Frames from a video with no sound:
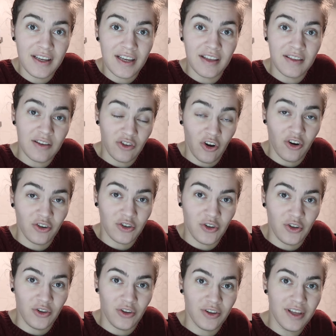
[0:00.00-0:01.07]
in this
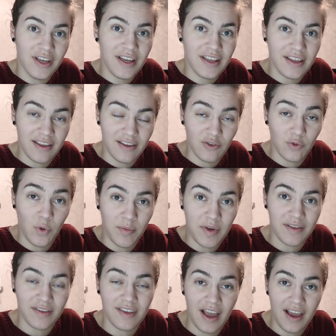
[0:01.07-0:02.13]
article that this
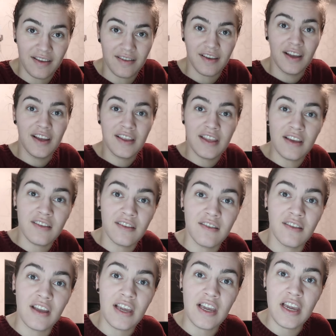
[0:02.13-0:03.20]
woman says, this is
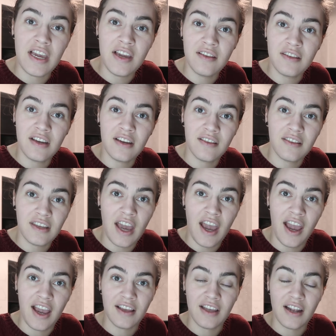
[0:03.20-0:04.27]
the easiest
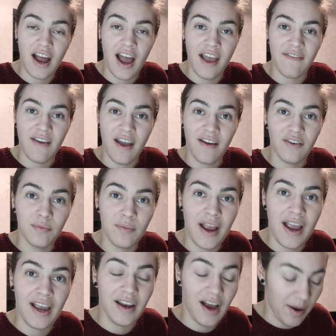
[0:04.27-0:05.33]
cake that I have ever
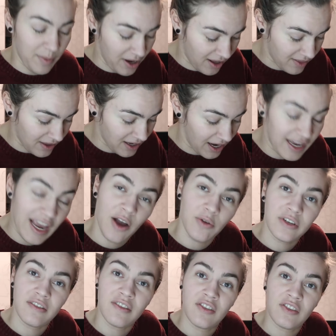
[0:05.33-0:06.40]
made. I mean, I think I
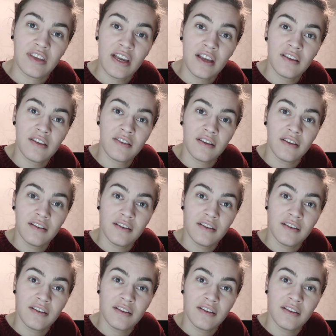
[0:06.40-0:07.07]
counted 6.